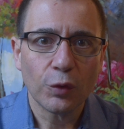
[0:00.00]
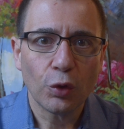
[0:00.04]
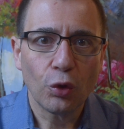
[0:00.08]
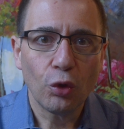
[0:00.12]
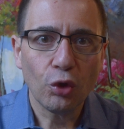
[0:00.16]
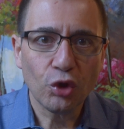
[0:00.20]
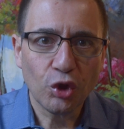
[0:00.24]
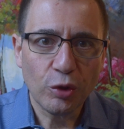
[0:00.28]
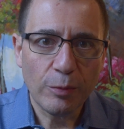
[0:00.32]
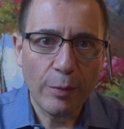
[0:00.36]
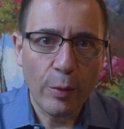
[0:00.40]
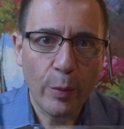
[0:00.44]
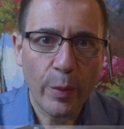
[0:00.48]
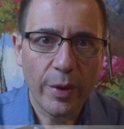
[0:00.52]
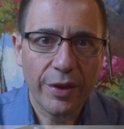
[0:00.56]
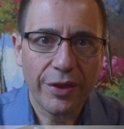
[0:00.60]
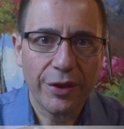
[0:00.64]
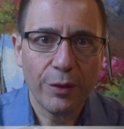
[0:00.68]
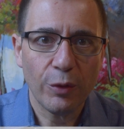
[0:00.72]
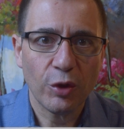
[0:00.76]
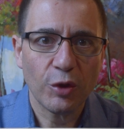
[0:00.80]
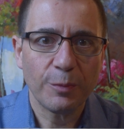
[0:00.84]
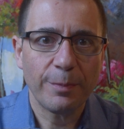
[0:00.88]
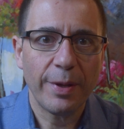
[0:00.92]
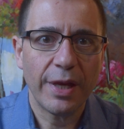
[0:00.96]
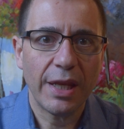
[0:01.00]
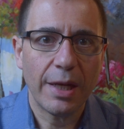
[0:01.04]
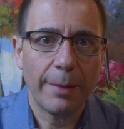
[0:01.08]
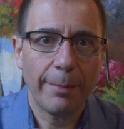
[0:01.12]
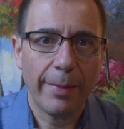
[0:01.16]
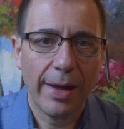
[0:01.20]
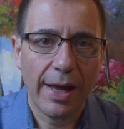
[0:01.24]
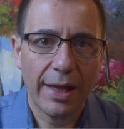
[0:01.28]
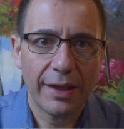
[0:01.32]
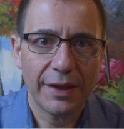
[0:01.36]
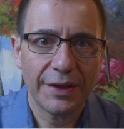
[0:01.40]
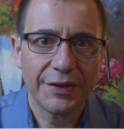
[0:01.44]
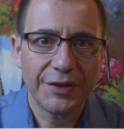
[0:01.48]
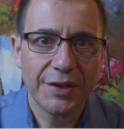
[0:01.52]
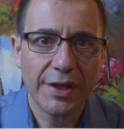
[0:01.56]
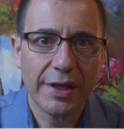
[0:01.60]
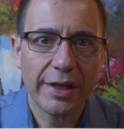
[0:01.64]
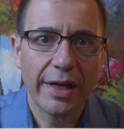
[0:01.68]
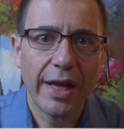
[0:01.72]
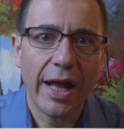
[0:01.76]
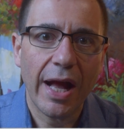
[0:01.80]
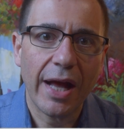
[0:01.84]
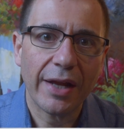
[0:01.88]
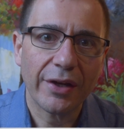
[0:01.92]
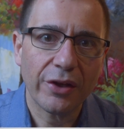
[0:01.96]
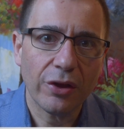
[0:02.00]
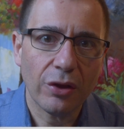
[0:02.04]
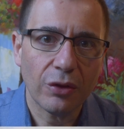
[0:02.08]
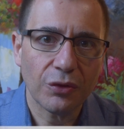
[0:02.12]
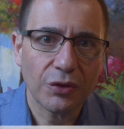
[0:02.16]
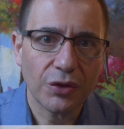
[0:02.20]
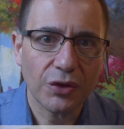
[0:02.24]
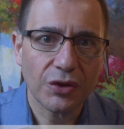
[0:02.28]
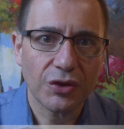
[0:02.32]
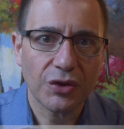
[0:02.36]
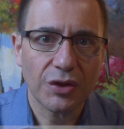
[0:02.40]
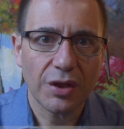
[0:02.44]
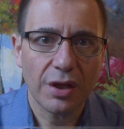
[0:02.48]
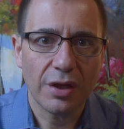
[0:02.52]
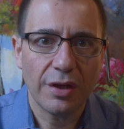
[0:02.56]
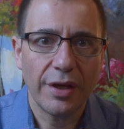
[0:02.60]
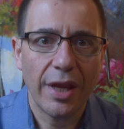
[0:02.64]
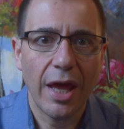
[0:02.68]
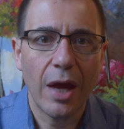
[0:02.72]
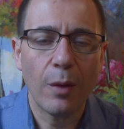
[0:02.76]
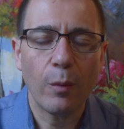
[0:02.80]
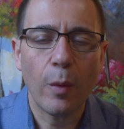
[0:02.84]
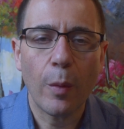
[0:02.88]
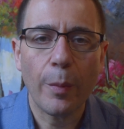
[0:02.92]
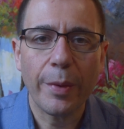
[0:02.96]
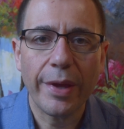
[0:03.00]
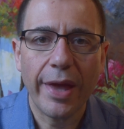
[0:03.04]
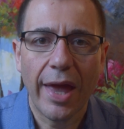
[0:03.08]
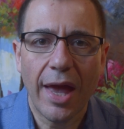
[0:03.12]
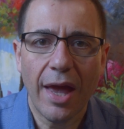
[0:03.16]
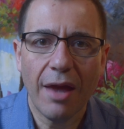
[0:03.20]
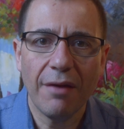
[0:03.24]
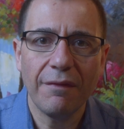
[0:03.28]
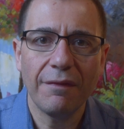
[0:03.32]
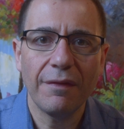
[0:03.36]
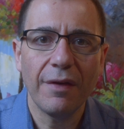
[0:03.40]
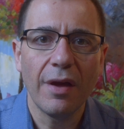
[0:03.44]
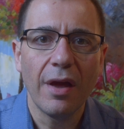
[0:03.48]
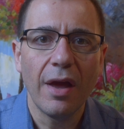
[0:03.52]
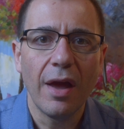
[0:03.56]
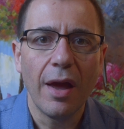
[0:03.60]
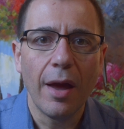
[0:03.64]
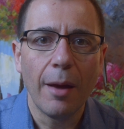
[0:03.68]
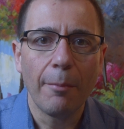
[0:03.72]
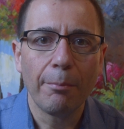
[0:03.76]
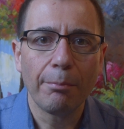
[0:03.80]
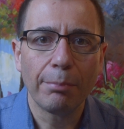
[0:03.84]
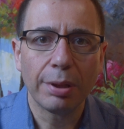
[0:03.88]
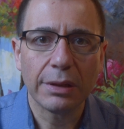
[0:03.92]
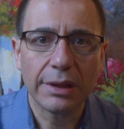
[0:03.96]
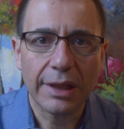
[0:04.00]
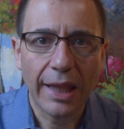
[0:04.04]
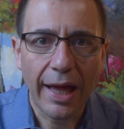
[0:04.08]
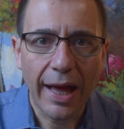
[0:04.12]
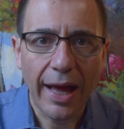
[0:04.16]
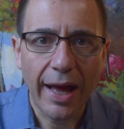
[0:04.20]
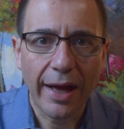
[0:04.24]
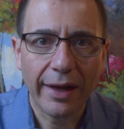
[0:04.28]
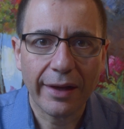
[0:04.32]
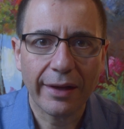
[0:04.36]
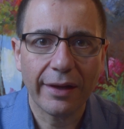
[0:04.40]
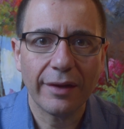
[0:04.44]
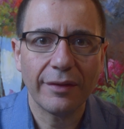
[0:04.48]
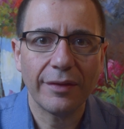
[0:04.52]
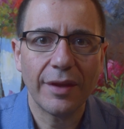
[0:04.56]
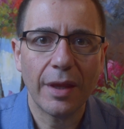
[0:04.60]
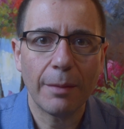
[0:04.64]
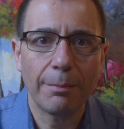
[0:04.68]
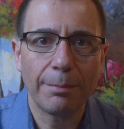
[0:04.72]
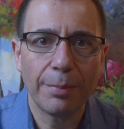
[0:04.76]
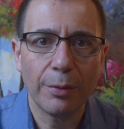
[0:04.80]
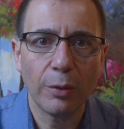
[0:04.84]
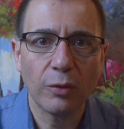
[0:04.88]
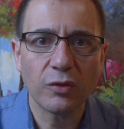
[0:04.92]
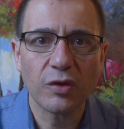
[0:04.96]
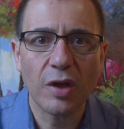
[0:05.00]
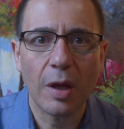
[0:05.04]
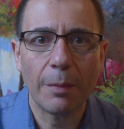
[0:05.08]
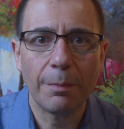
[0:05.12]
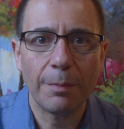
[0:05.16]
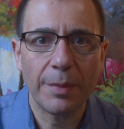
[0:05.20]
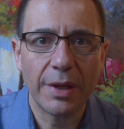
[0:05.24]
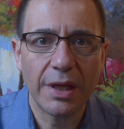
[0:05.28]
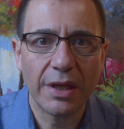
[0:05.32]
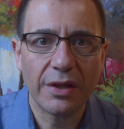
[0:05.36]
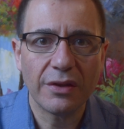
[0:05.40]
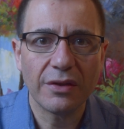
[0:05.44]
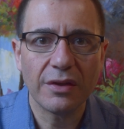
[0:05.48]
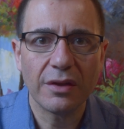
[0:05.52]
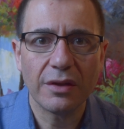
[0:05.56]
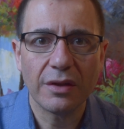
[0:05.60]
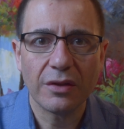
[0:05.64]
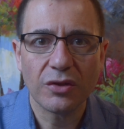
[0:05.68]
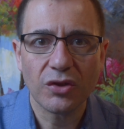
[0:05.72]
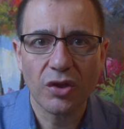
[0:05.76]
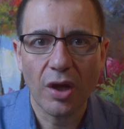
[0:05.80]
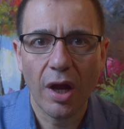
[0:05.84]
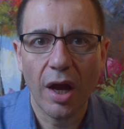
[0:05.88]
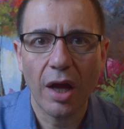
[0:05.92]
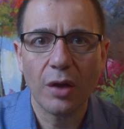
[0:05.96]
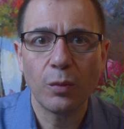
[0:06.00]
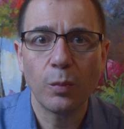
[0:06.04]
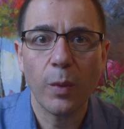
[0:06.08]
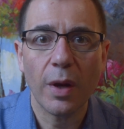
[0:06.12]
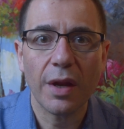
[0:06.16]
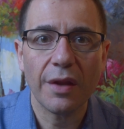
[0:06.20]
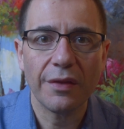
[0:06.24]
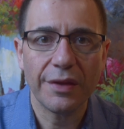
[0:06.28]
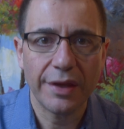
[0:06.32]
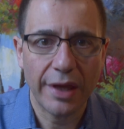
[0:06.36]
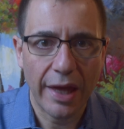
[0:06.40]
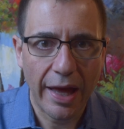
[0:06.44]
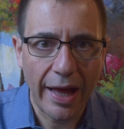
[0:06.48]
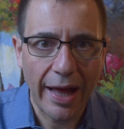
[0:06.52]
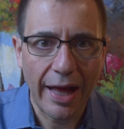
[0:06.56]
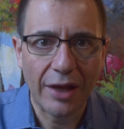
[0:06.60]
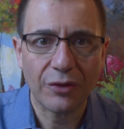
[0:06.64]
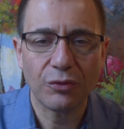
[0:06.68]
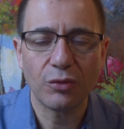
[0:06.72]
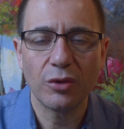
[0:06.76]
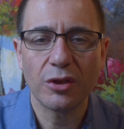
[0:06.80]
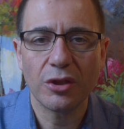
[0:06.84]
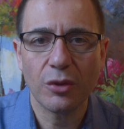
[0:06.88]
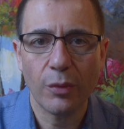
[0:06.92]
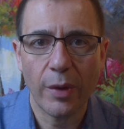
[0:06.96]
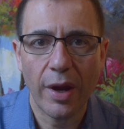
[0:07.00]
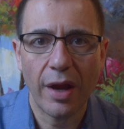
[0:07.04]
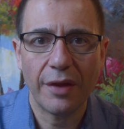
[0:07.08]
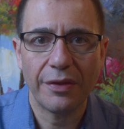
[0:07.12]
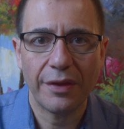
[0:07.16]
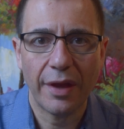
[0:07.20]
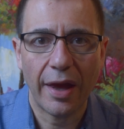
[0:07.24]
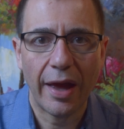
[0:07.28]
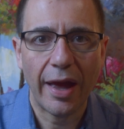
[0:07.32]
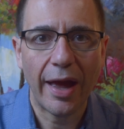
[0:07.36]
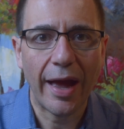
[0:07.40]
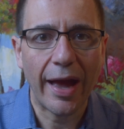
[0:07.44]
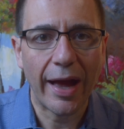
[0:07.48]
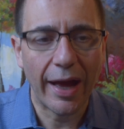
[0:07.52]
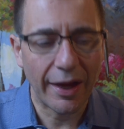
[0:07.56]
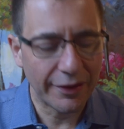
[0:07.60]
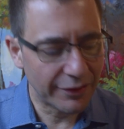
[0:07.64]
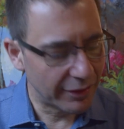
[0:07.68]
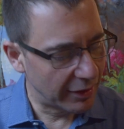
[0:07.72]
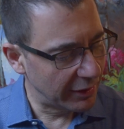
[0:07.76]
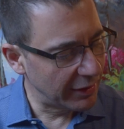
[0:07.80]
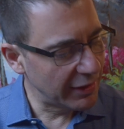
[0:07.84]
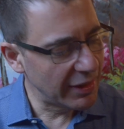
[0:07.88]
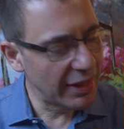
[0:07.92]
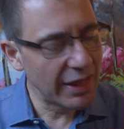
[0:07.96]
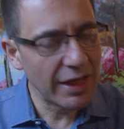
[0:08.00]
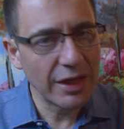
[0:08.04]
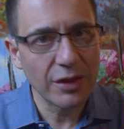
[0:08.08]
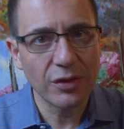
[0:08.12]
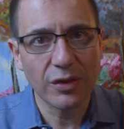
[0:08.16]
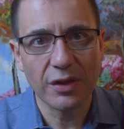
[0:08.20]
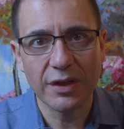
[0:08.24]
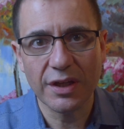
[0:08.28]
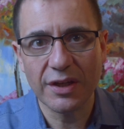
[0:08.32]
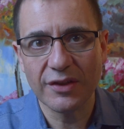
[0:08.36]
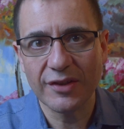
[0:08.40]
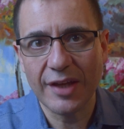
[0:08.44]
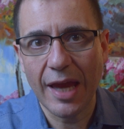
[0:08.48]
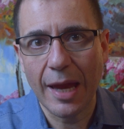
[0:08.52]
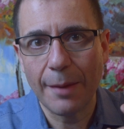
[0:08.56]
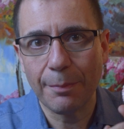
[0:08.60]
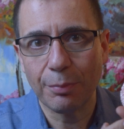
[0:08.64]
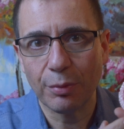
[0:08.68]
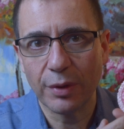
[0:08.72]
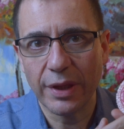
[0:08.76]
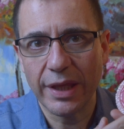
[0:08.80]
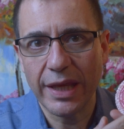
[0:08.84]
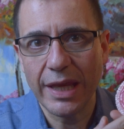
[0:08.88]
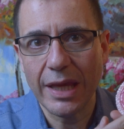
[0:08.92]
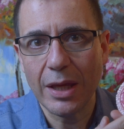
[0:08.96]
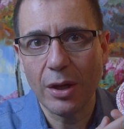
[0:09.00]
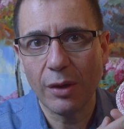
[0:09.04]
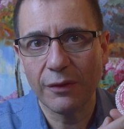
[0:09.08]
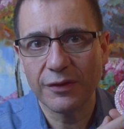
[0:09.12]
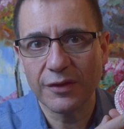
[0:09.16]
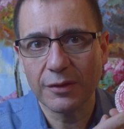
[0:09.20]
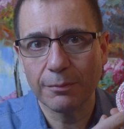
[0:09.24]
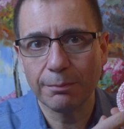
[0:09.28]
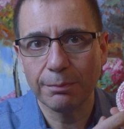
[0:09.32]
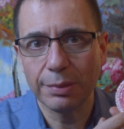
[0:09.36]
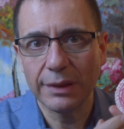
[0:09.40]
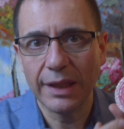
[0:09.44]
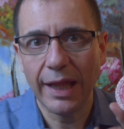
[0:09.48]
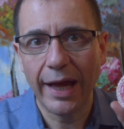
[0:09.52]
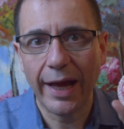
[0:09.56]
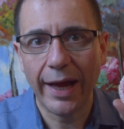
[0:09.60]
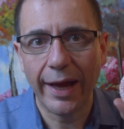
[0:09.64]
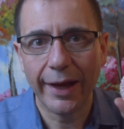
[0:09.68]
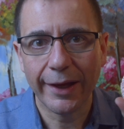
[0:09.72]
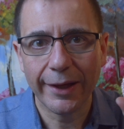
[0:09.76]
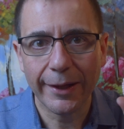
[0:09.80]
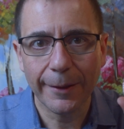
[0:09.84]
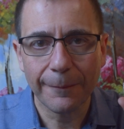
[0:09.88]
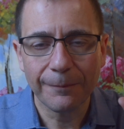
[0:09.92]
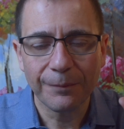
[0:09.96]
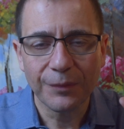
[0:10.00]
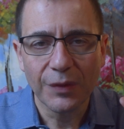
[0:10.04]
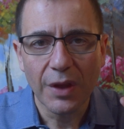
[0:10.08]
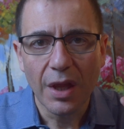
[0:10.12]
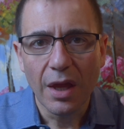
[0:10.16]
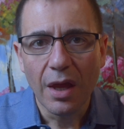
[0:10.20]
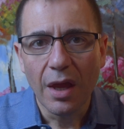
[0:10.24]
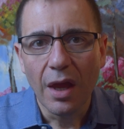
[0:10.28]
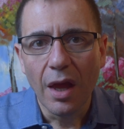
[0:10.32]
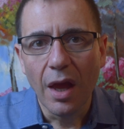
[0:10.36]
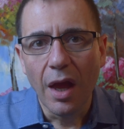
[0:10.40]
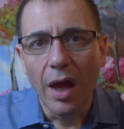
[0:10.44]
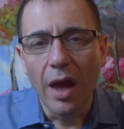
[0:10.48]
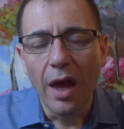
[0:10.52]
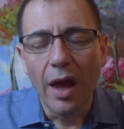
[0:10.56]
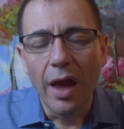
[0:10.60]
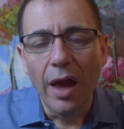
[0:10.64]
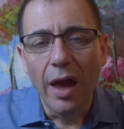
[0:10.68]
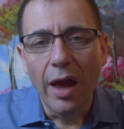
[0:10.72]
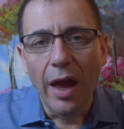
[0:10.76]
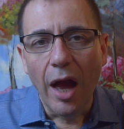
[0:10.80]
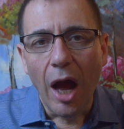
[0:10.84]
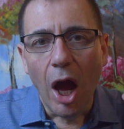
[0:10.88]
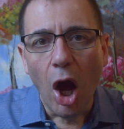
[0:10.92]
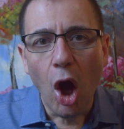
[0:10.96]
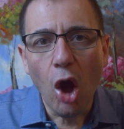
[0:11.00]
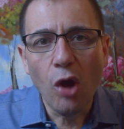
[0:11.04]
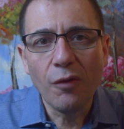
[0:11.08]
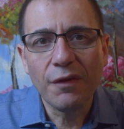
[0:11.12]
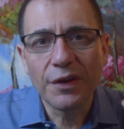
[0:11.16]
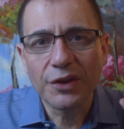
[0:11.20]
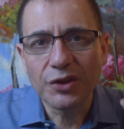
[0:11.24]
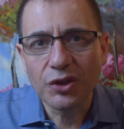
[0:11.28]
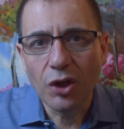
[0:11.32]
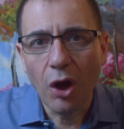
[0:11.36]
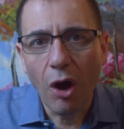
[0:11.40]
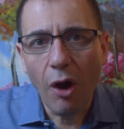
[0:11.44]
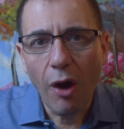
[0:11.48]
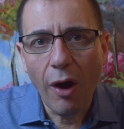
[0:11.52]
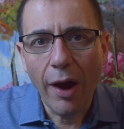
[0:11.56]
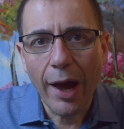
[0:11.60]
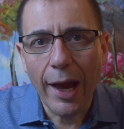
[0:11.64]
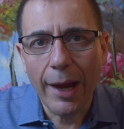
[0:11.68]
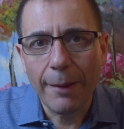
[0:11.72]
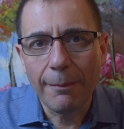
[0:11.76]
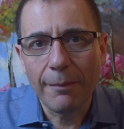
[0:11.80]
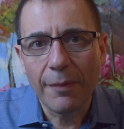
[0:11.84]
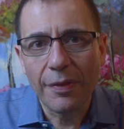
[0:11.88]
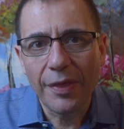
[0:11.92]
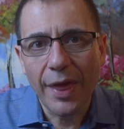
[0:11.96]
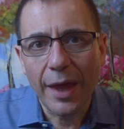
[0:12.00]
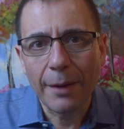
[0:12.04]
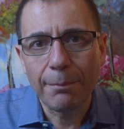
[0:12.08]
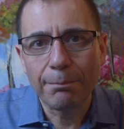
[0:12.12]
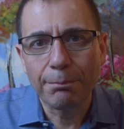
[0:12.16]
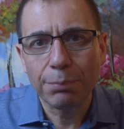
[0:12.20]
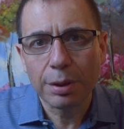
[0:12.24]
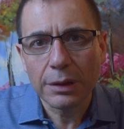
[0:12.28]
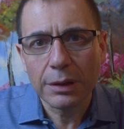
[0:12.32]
Good to be with you. It's Peter Barlis here, cardiologist. Now, when we have plaque that builds up inside one of the arteries around the heart, and here's an example here of some plaque, over time, that